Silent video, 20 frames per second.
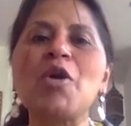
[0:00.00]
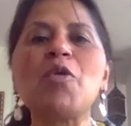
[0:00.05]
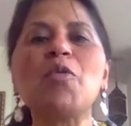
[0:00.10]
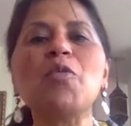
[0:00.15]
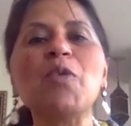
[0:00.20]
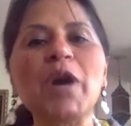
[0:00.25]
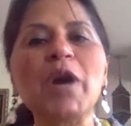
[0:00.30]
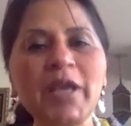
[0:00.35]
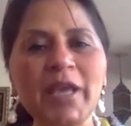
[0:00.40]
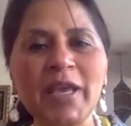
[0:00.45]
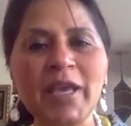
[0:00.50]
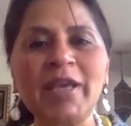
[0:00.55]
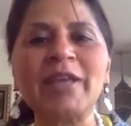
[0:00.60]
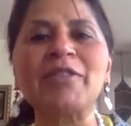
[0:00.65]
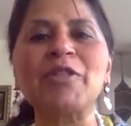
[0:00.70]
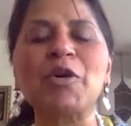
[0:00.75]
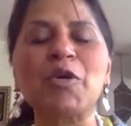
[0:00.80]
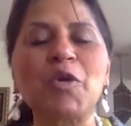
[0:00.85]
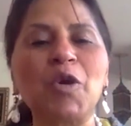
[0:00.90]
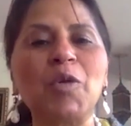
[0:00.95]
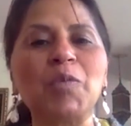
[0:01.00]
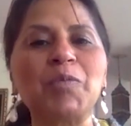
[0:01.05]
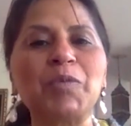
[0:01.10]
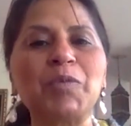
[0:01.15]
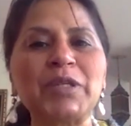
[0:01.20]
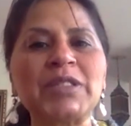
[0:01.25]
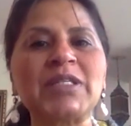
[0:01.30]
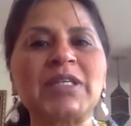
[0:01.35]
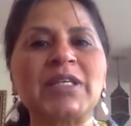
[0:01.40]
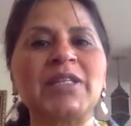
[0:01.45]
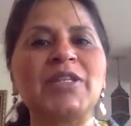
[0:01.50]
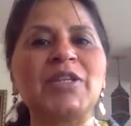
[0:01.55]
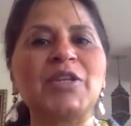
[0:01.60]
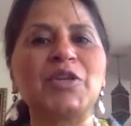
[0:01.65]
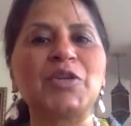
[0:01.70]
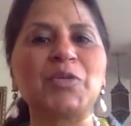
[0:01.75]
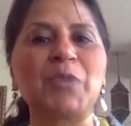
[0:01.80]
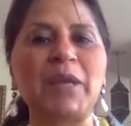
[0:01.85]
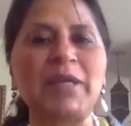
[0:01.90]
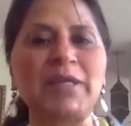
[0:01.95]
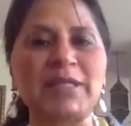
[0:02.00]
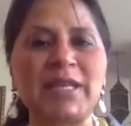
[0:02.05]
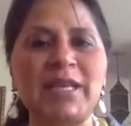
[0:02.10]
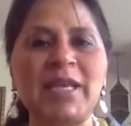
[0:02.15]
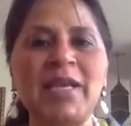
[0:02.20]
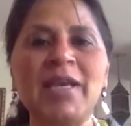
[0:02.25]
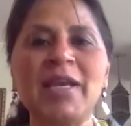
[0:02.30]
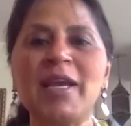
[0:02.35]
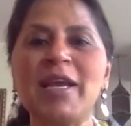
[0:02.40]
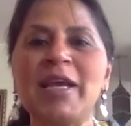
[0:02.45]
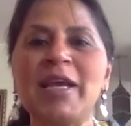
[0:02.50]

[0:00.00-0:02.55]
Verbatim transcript: working in the corporates in the USA.